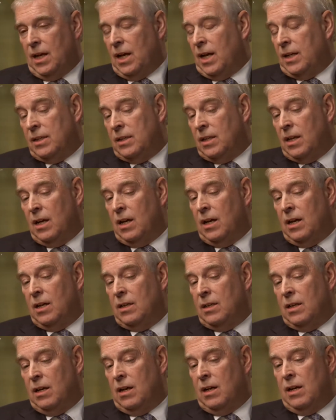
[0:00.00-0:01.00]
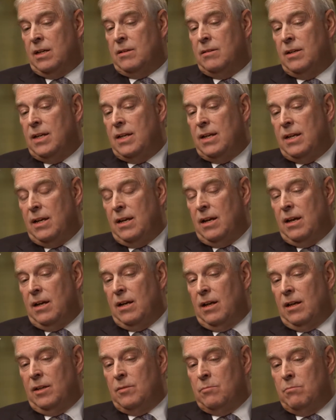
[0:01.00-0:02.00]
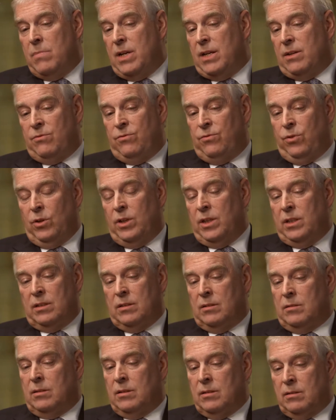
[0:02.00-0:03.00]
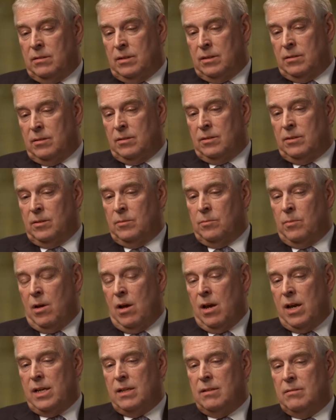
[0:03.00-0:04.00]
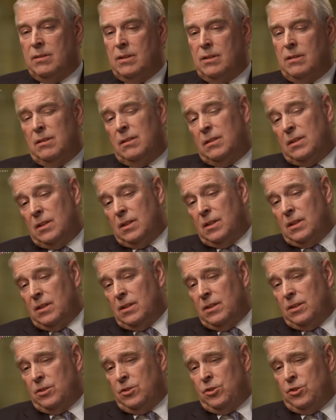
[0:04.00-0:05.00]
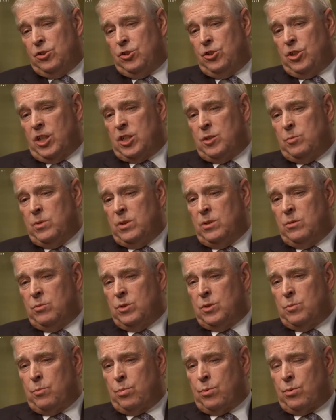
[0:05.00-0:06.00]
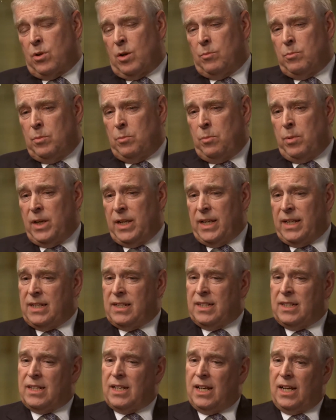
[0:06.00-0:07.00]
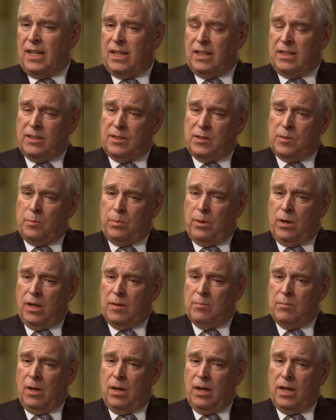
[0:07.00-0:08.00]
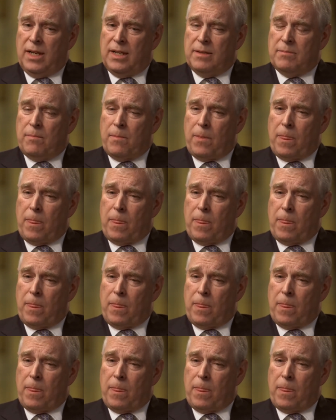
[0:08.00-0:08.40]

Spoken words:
And I admit fully that my judgment was probably coloured by my